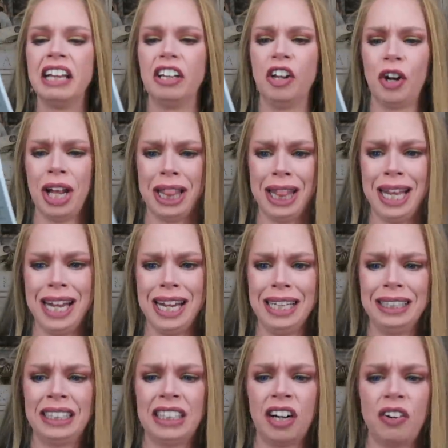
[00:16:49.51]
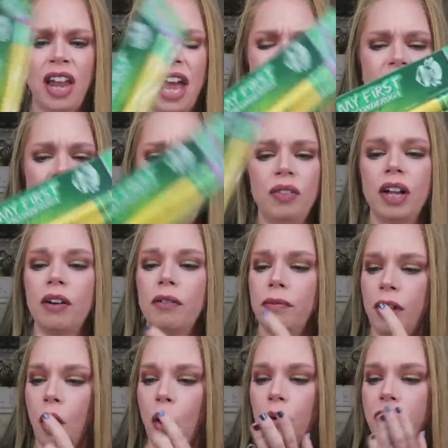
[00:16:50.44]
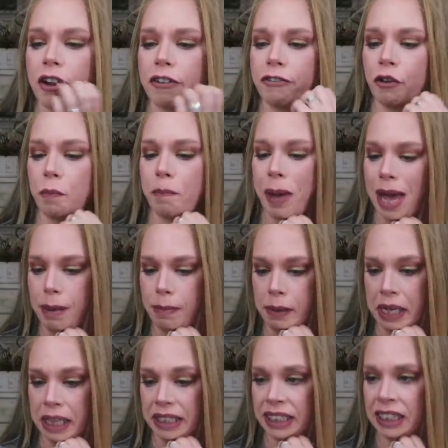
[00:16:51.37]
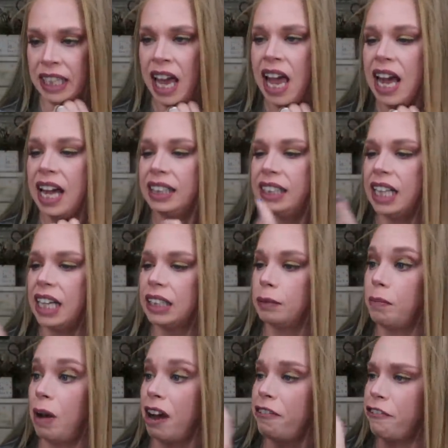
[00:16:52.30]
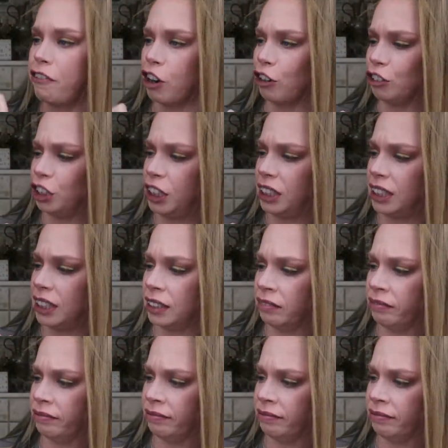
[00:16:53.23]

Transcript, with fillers: Look at these. They're like, oh, they're, oh, they're for babies. It says my first.